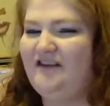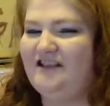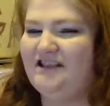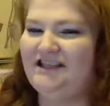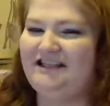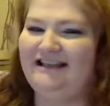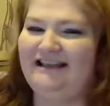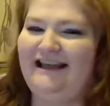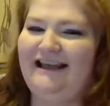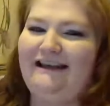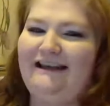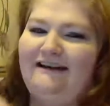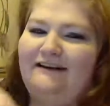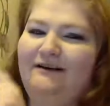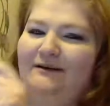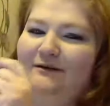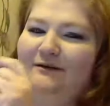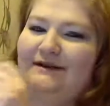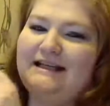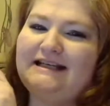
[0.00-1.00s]
Fishing line, I
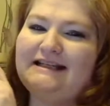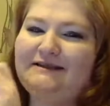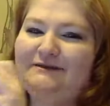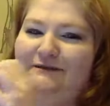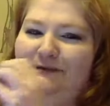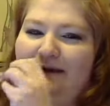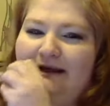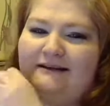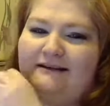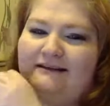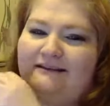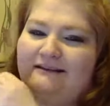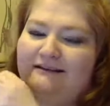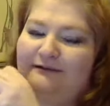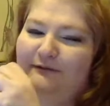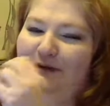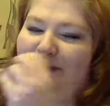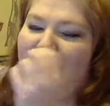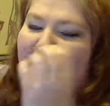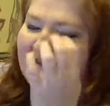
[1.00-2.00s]
don't think is weird
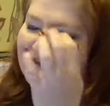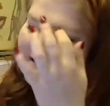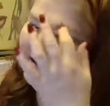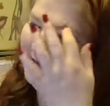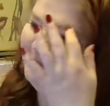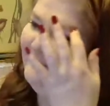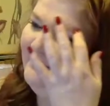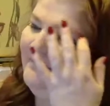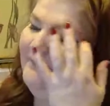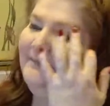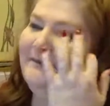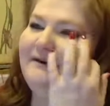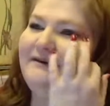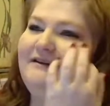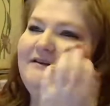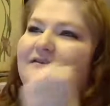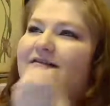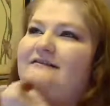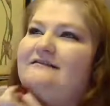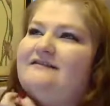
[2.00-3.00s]
because some people
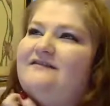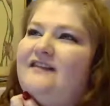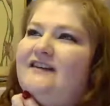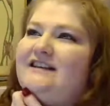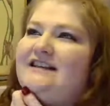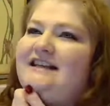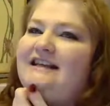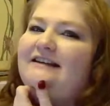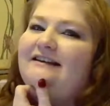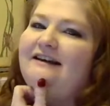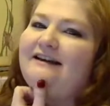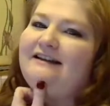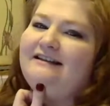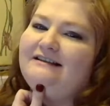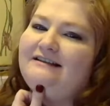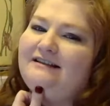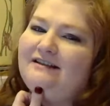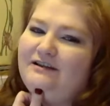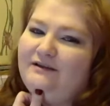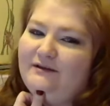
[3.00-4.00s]
use fishing
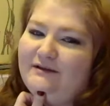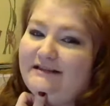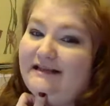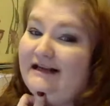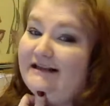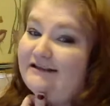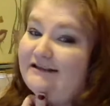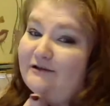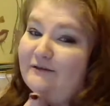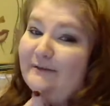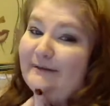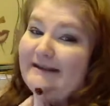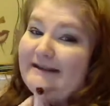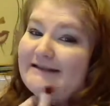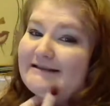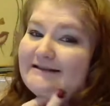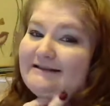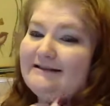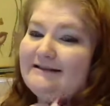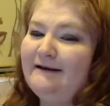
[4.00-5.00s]
line to attach their
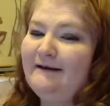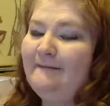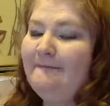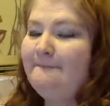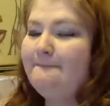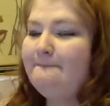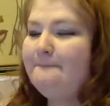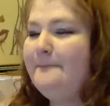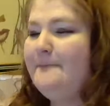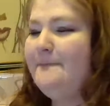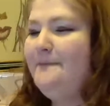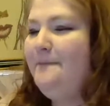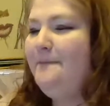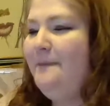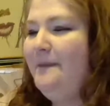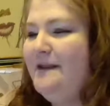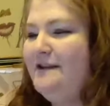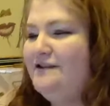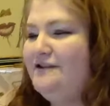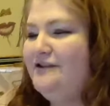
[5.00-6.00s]
beads.
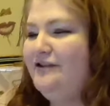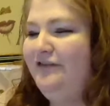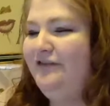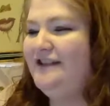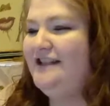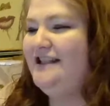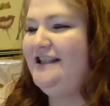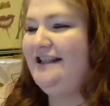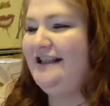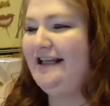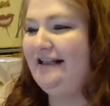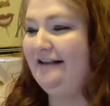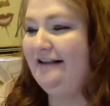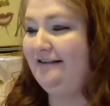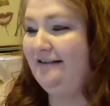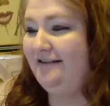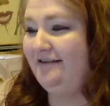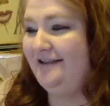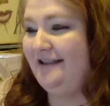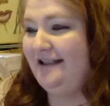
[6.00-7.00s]
So fishing line,
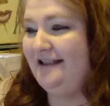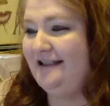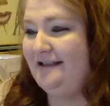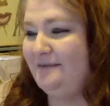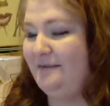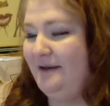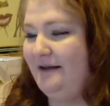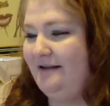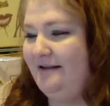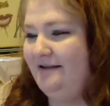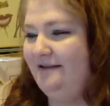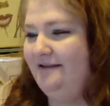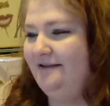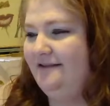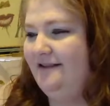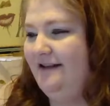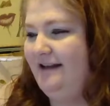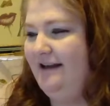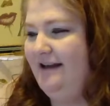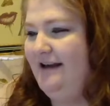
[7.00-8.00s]
I don't think is weird.
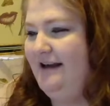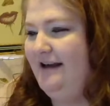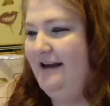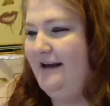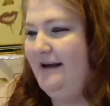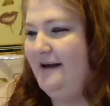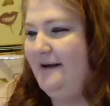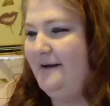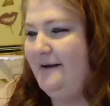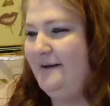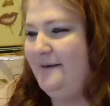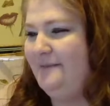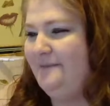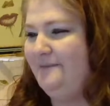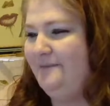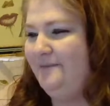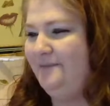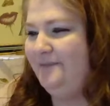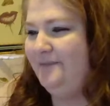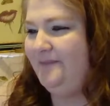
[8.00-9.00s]

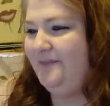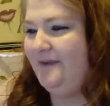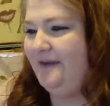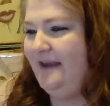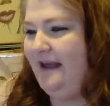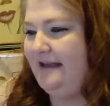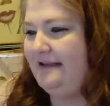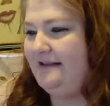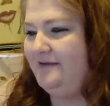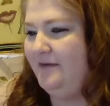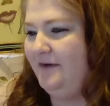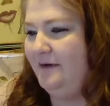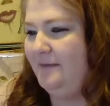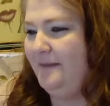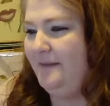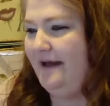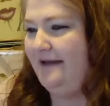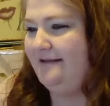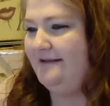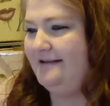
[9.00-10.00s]
Um, that's
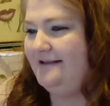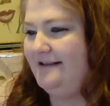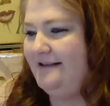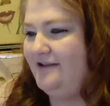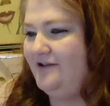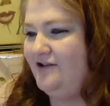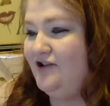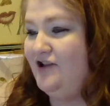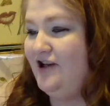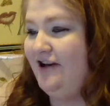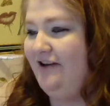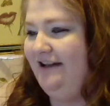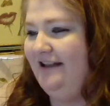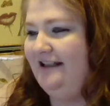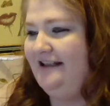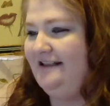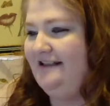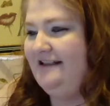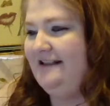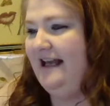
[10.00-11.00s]
from Allison.
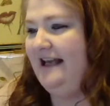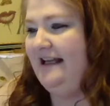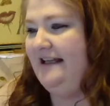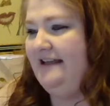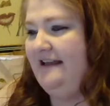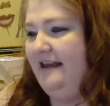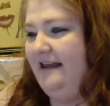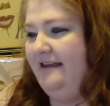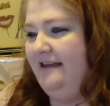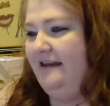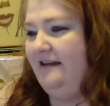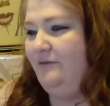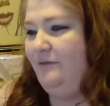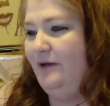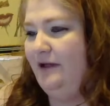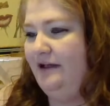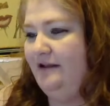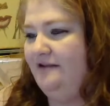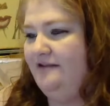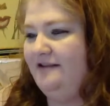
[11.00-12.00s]
Sharon said nothing
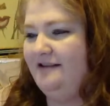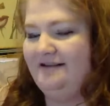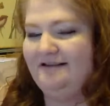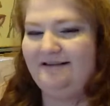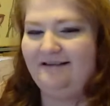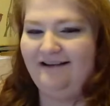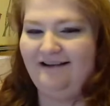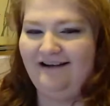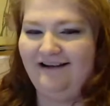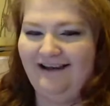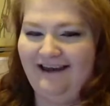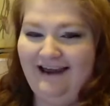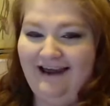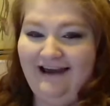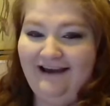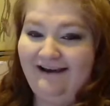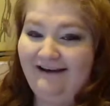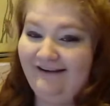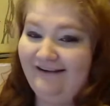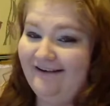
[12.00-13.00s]
weird, just a lot of
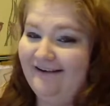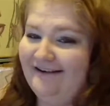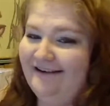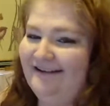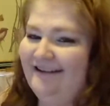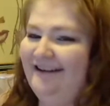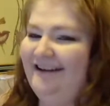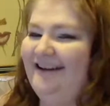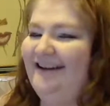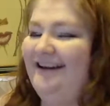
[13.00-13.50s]
cat hair.